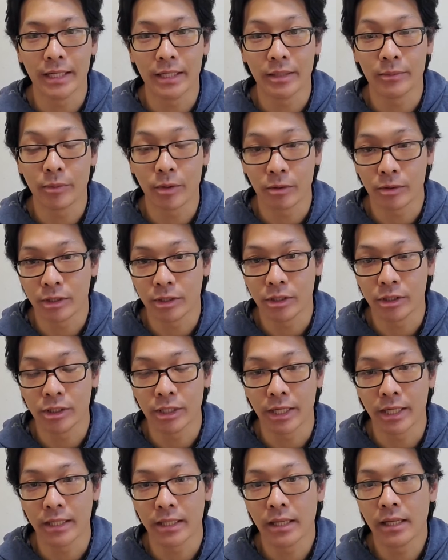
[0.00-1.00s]
in the protein
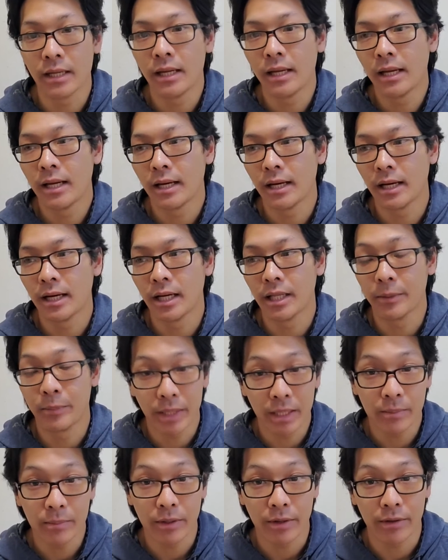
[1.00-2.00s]
shake. The
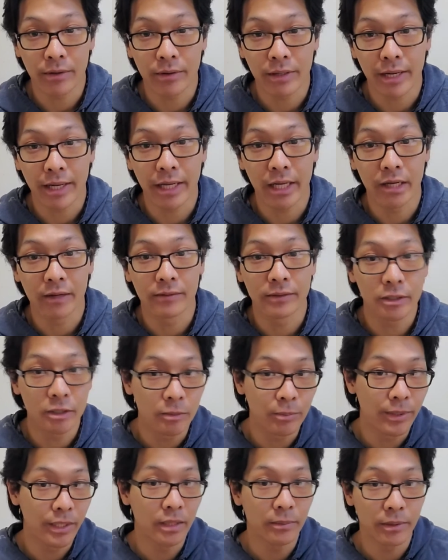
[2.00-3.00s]
peanut butter, I have
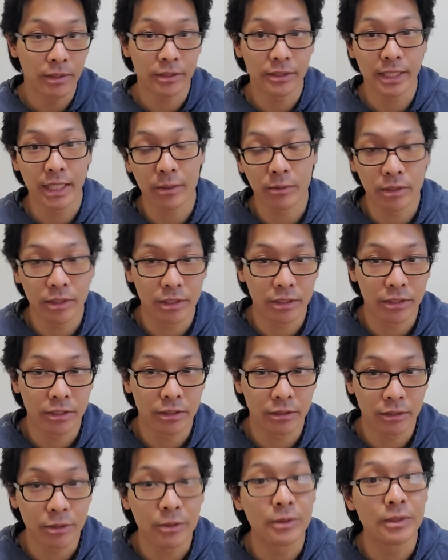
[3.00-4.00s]
2 peanut butter sandwiches
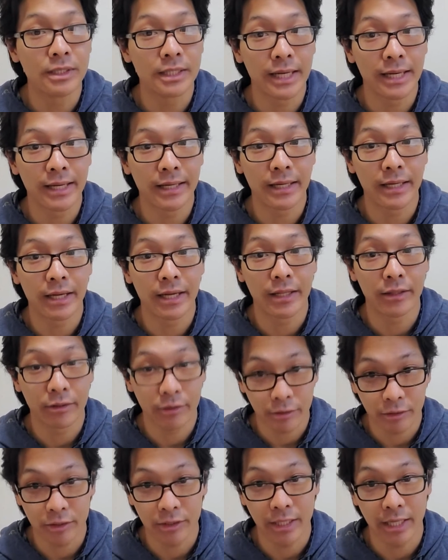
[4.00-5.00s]
Tuesday and
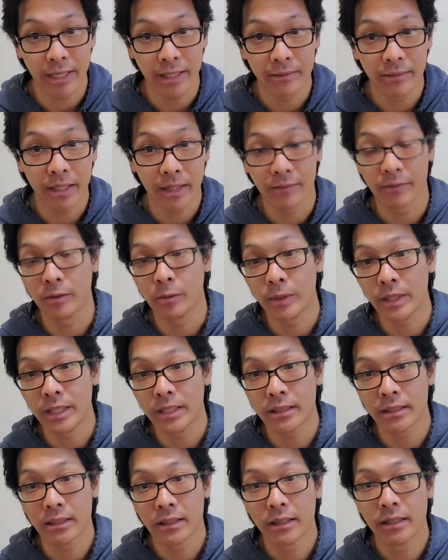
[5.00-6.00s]
Thursday every
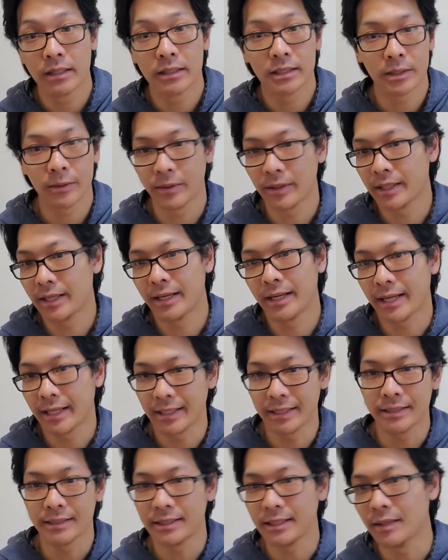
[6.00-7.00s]
week. So again, I
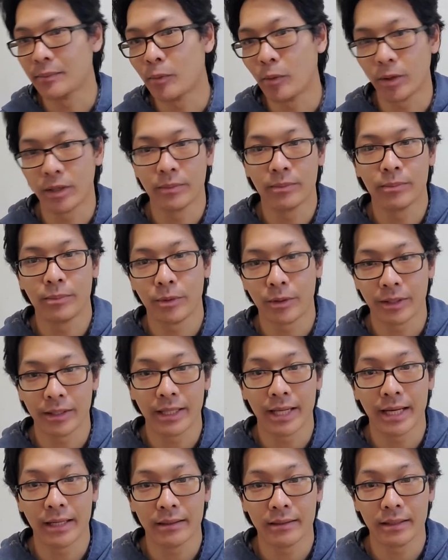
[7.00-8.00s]
didn't see the point of putting
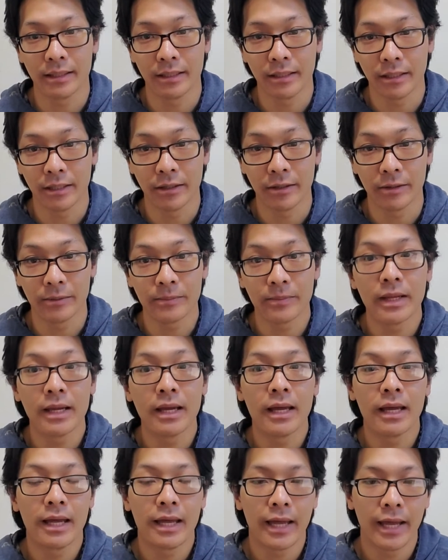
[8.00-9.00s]
that in here.
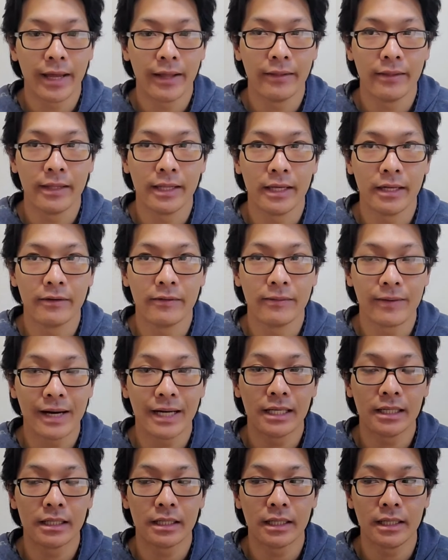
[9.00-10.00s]
And then
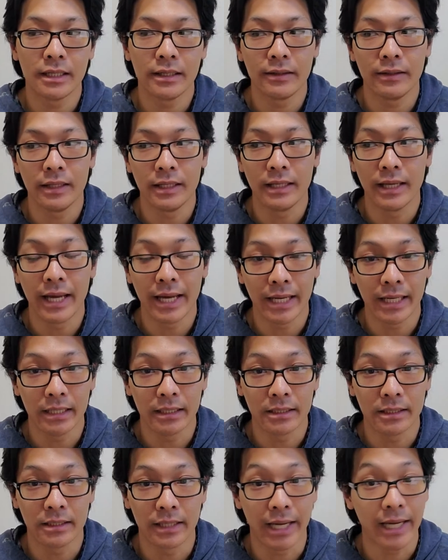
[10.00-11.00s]
finally, the
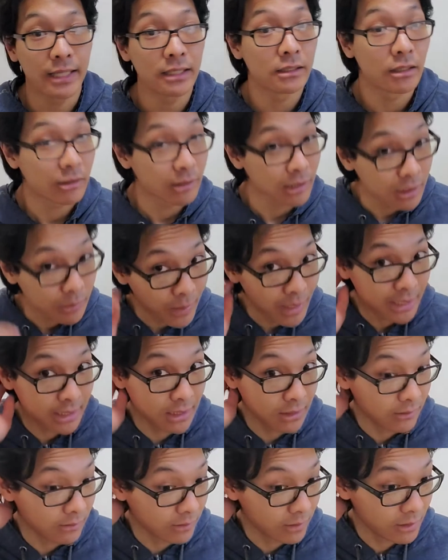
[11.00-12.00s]
eggs. Eggs are
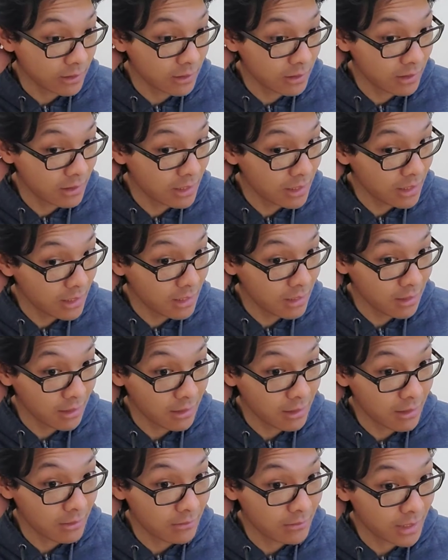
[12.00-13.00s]
expensive.
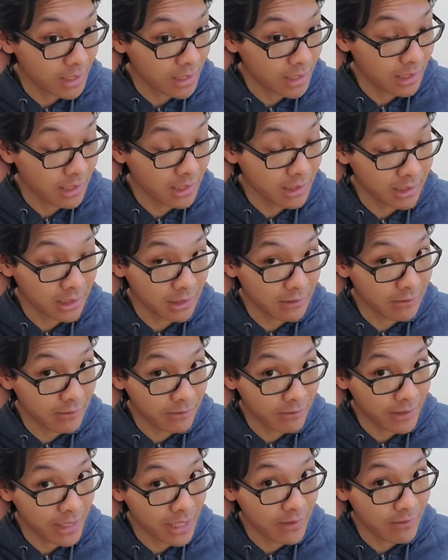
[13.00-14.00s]
I think it's like
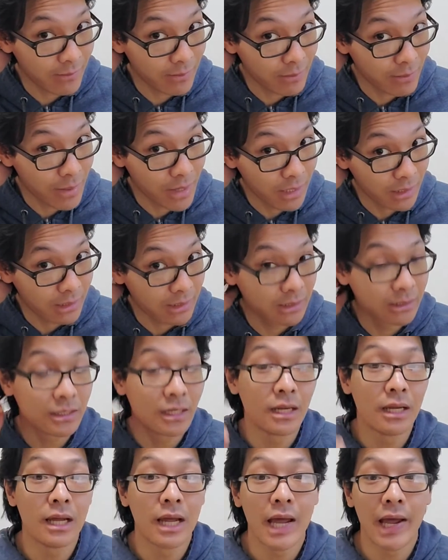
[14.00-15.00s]
$5.
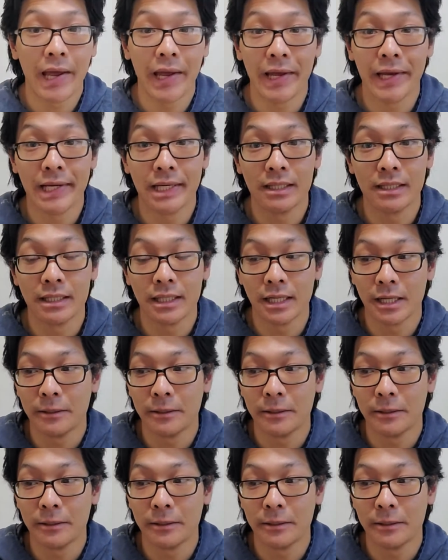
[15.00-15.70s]
And